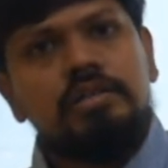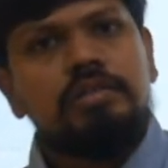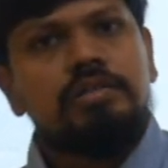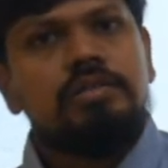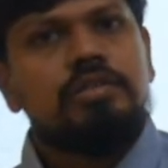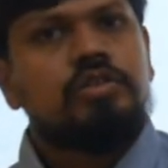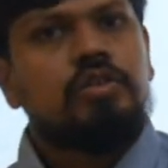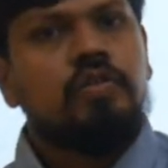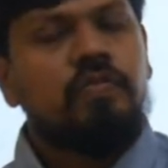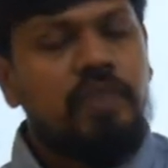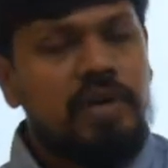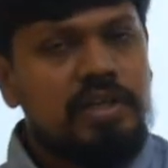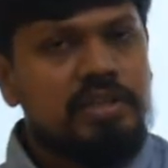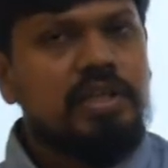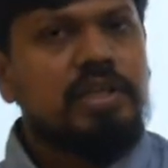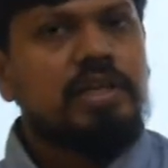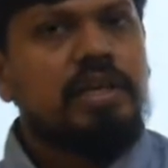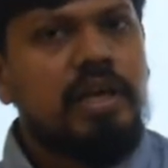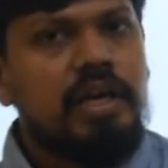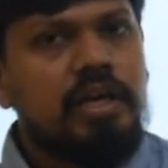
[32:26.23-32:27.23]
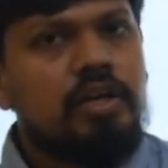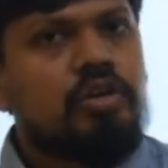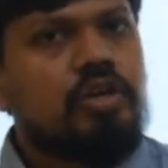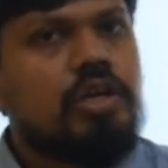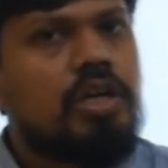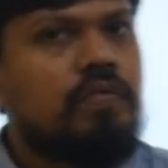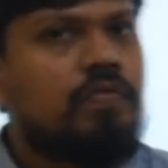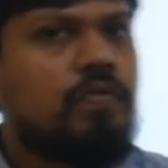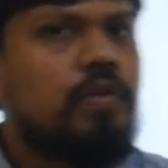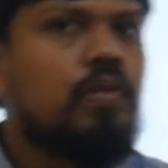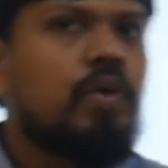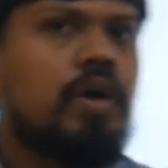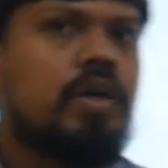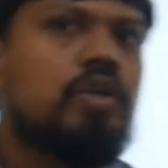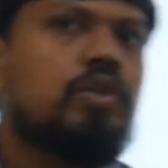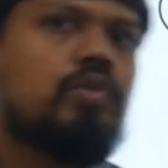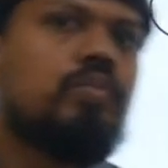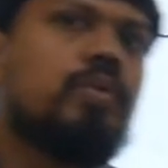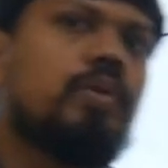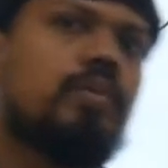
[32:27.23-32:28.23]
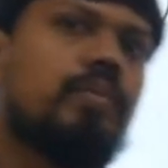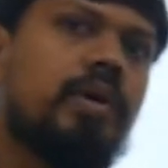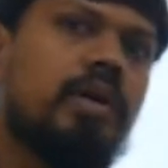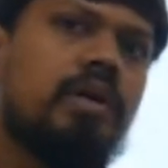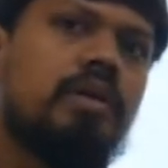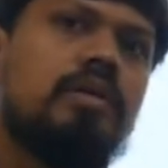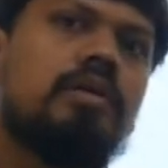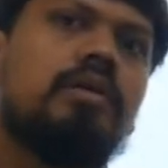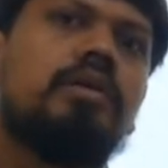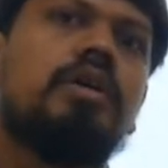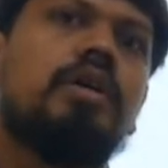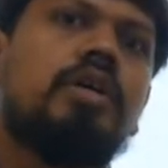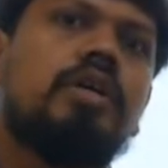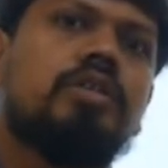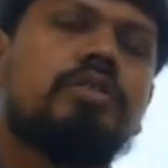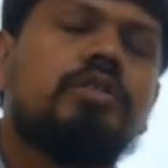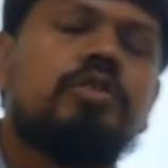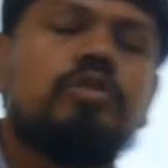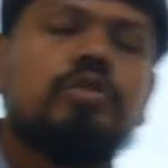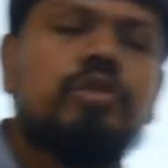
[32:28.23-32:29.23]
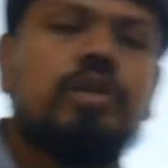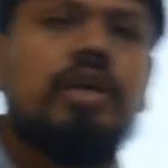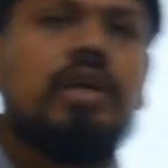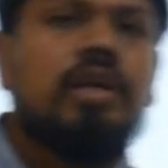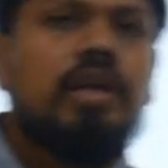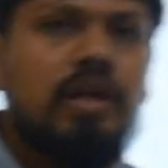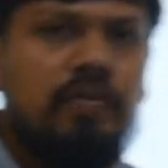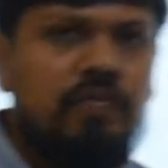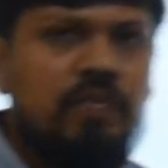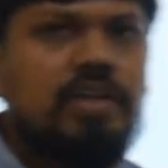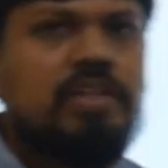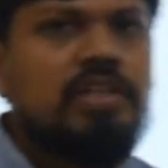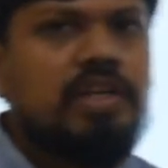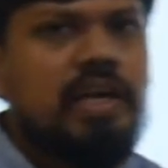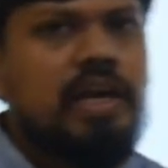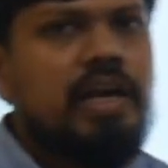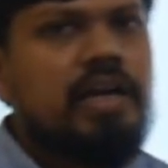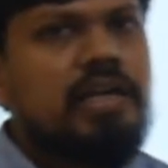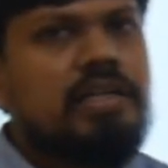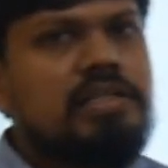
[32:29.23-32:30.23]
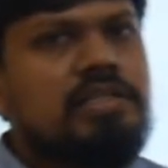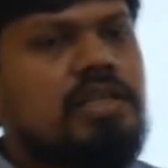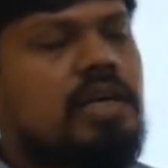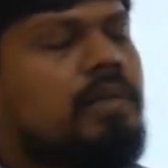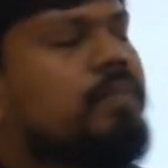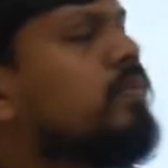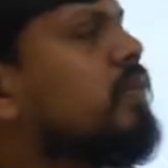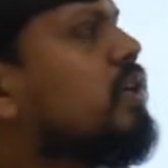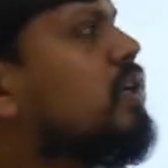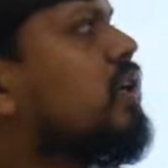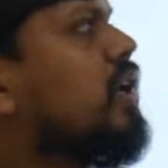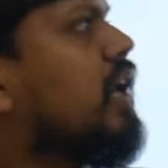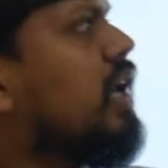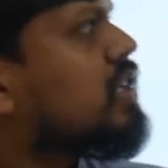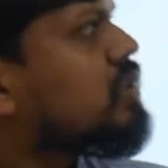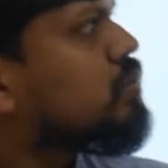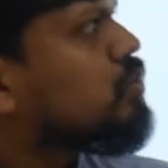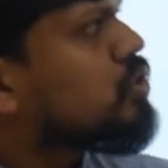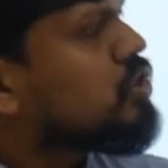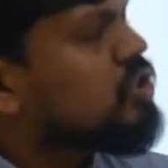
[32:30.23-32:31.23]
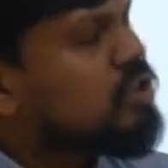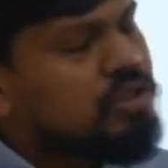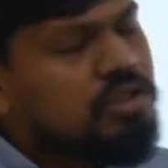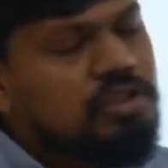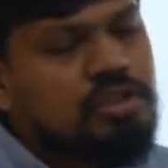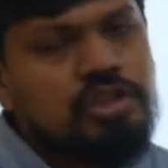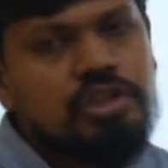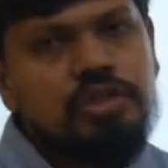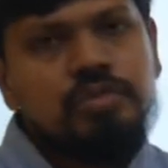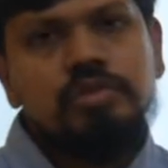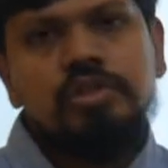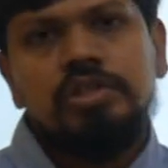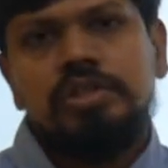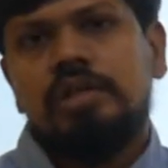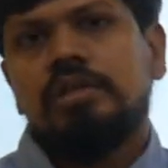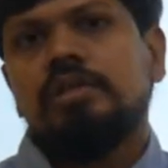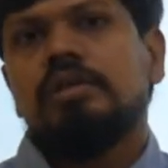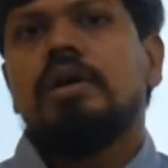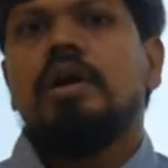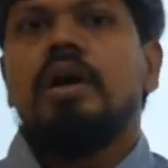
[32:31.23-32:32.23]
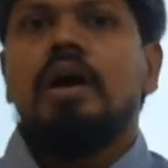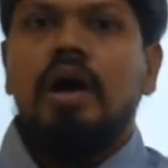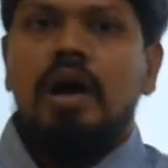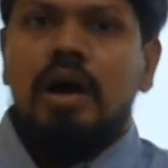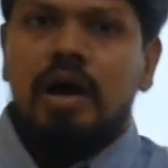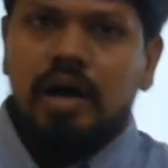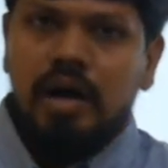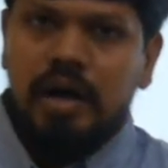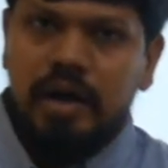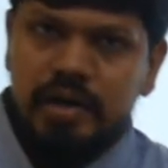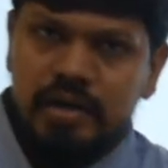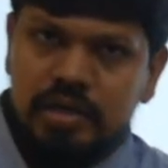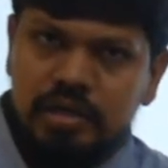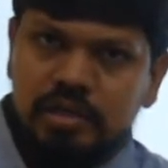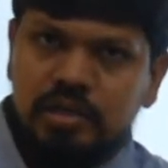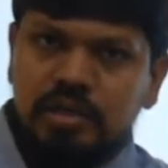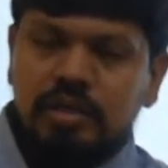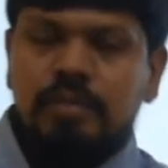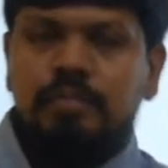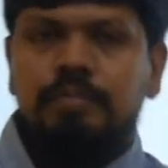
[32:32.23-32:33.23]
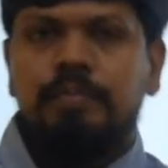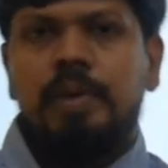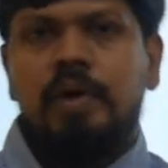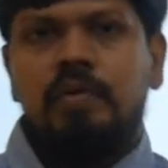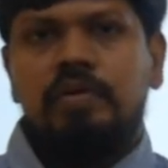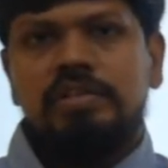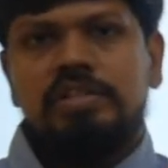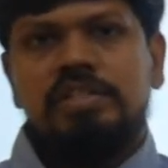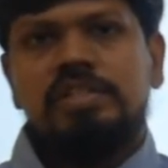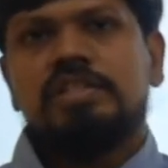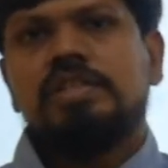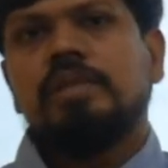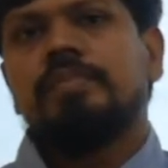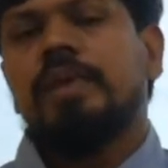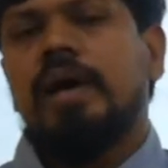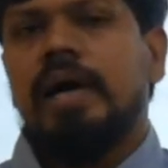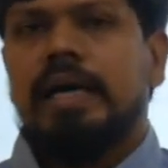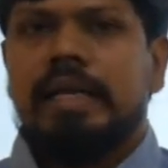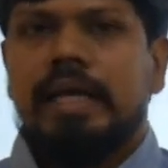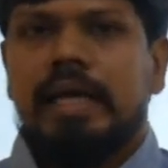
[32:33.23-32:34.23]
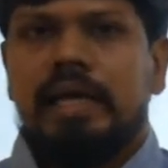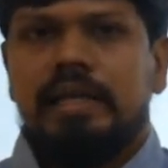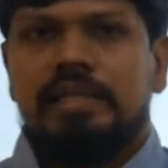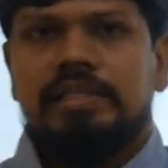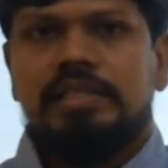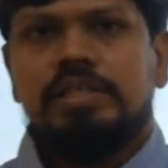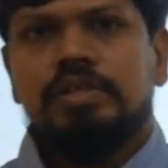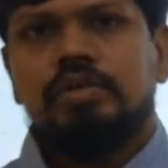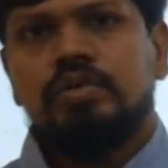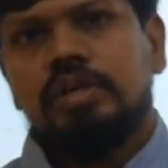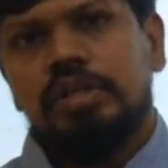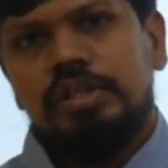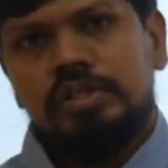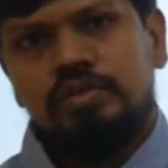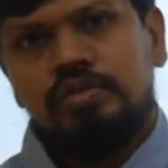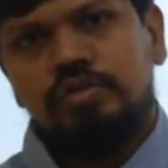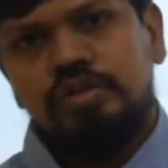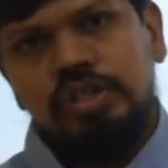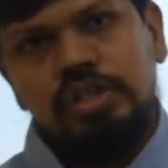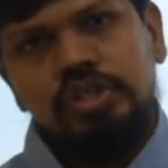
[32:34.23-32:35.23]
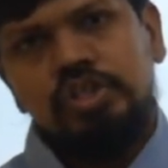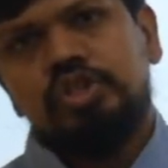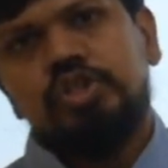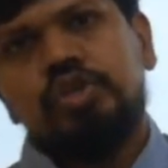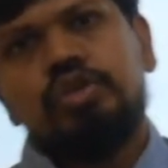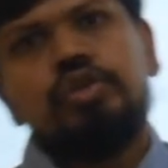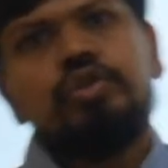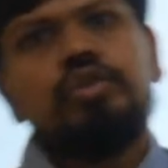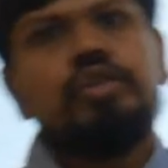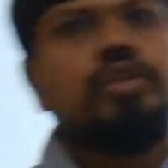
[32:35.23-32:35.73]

so for the gate, okay, if you want to prepare, so for the gate exam, transmission and distribution and power system analysis, okay. So these two you need